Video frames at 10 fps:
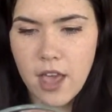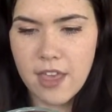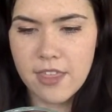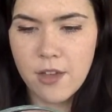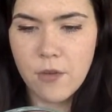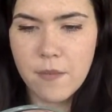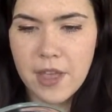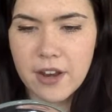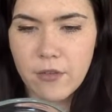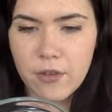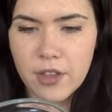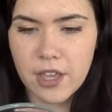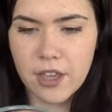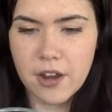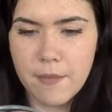I think we made a
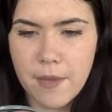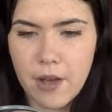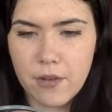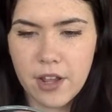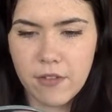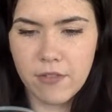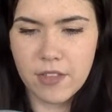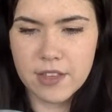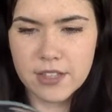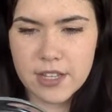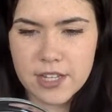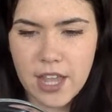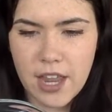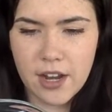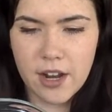really good amount here for this
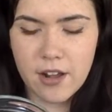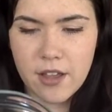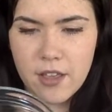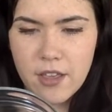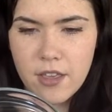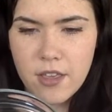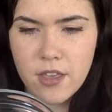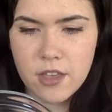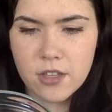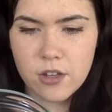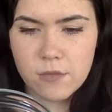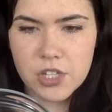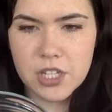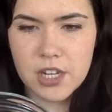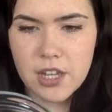container. So I'm
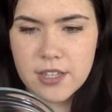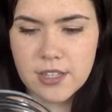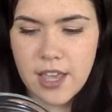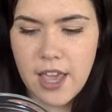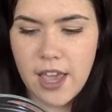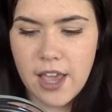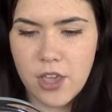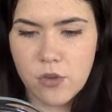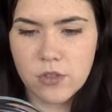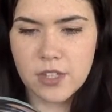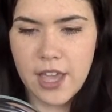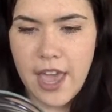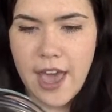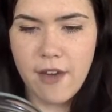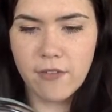just going to say I used a
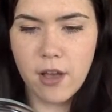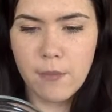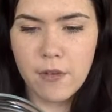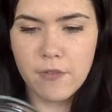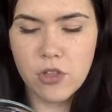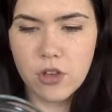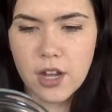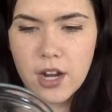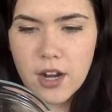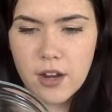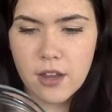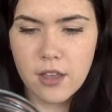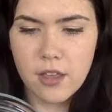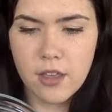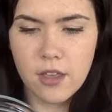half cup of sugar,
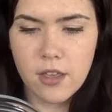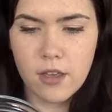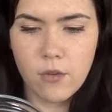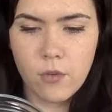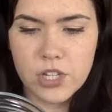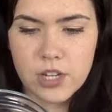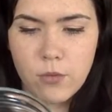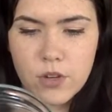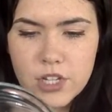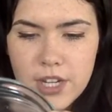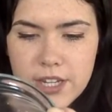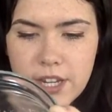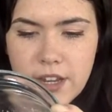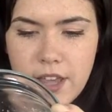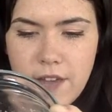which I
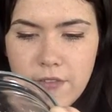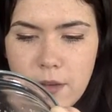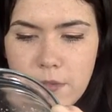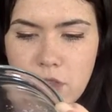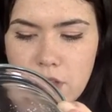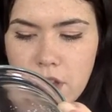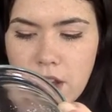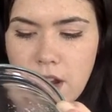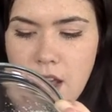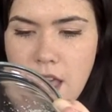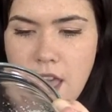did, half cup of sugar,